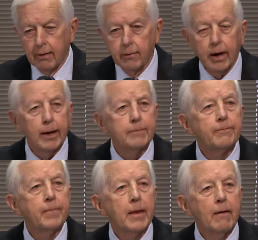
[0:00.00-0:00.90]

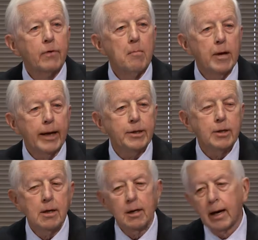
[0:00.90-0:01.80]
from
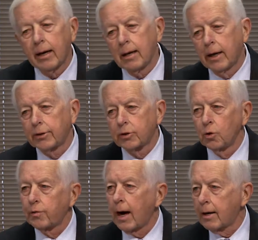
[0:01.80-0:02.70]
1998 to
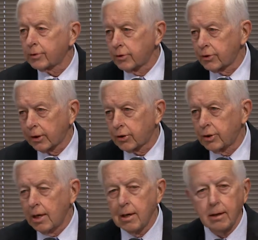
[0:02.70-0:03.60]

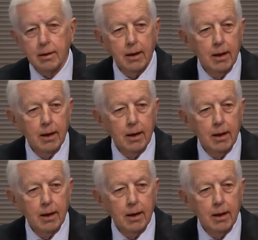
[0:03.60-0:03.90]
2016,